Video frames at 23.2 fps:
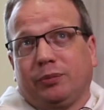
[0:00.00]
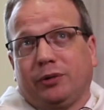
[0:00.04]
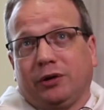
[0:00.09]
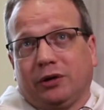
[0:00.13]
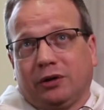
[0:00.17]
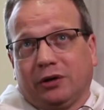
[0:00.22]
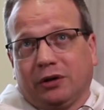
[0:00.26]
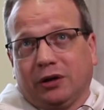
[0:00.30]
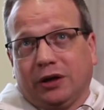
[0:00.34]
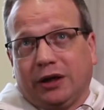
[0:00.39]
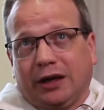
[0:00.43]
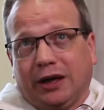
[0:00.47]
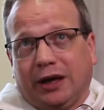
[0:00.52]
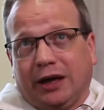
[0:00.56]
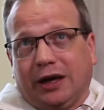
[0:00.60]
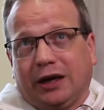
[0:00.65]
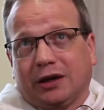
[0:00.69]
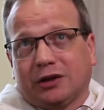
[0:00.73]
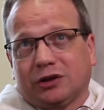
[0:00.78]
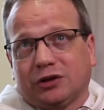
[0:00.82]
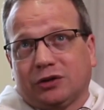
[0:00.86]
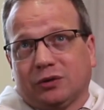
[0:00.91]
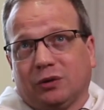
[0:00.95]
purely
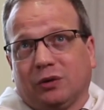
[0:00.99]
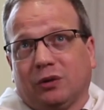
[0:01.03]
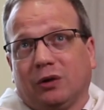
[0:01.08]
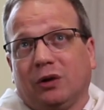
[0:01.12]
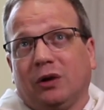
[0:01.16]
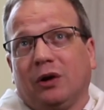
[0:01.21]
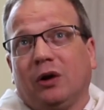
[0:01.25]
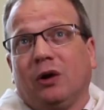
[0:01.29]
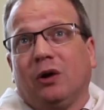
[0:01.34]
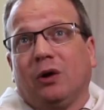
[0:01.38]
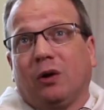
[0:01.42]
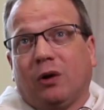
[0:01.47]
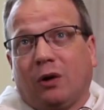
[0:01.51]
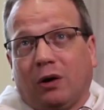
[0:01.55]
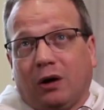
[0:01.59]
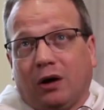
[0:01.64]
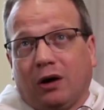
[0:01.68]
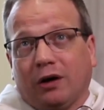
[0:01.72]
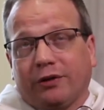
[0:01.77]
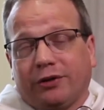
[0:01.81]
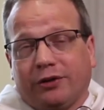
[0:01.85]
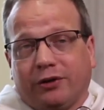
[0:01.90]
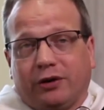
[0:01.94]
actual
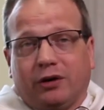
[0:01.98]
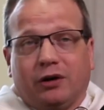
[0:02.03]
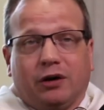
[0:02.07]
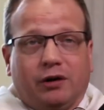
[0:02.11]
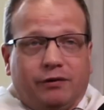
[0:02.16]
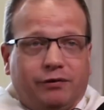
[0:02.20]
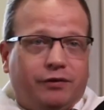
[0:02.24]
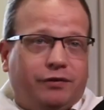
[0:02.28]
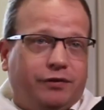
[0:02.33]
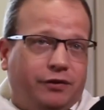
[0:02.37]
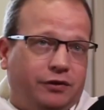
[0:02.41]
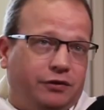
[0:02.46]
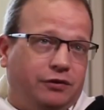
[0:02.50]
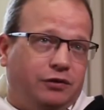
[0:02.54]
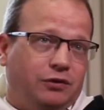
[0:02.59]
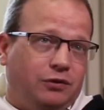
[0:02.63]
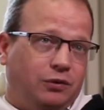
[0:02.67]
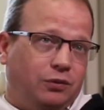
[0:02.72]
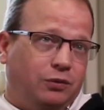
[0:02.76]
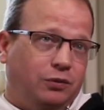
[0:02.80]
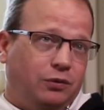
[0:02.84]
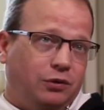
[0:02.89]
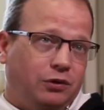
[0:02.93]
author of the
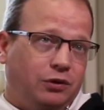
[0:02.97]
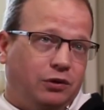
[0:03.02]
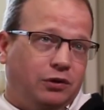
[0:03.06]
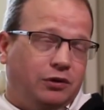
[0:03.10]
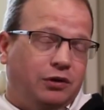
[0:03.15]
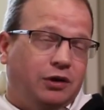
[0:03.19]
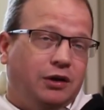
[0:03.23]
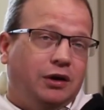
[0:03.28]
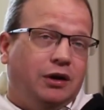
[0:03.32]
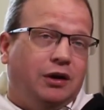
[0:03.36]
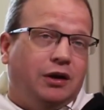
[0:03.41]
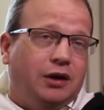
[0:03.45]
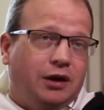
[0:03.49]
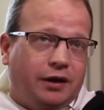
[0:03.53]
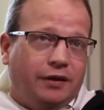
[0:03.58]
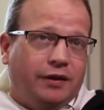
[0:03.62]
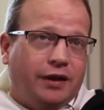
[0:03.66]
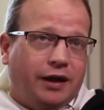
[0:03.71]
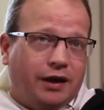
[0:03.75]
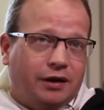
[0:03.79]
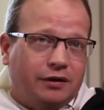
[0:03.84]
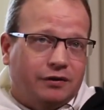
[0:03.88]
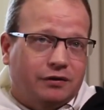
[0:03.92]
physical world,
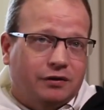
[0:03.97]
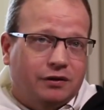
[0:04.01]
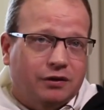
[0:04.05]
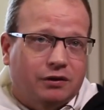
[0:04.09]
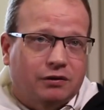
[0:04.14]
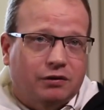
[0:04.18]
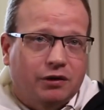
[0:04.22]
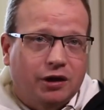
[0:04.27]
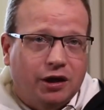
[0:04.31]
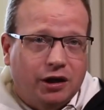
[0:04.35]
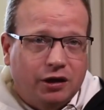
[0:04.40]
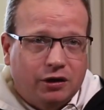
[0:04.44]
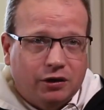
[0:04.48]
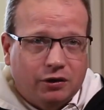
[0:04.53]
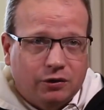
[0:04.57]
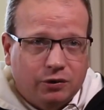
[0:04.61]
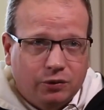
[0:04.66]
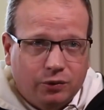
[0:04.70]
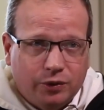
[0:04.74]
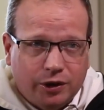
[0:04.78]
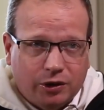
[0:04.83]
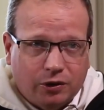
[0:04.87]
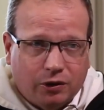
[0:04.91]
and that is the Creator,
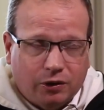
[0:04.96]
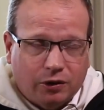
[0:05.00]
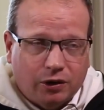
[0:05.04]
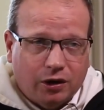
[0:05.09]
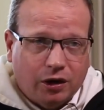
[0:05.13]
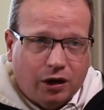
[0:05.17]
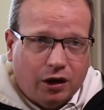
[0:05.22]
who we call